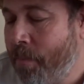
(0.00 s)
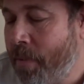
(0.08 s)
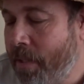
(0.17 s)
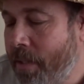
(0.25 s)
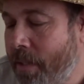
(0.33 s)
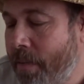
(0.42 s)

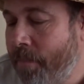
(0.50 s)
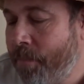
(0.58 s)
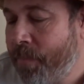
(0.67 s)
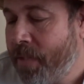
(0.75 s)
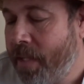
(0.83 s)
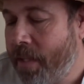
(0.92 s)
But
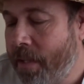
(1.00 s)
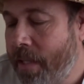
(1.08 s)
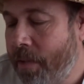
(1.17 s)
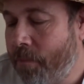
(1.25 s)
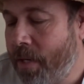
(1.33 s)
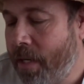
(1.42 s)
yeah,
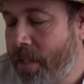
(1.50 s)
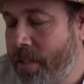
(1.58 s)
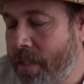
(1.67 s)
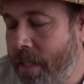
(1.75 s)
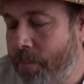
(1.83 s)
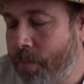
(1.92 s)
that rock
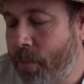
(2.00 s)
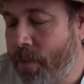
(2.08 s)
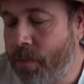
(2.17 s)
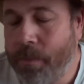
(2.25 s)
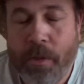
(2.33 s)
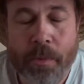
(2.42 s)
shop
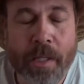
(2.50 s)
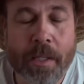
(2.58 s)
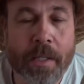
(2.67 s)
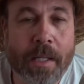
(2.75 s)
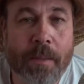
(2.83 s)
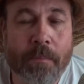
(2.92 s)
was really a
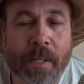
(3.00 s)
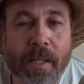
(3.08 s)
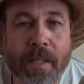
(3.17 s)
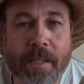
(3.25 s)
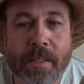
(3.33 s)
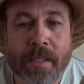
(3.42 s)
neat
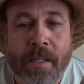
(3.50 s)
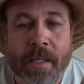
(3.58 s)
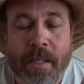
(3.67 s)
place.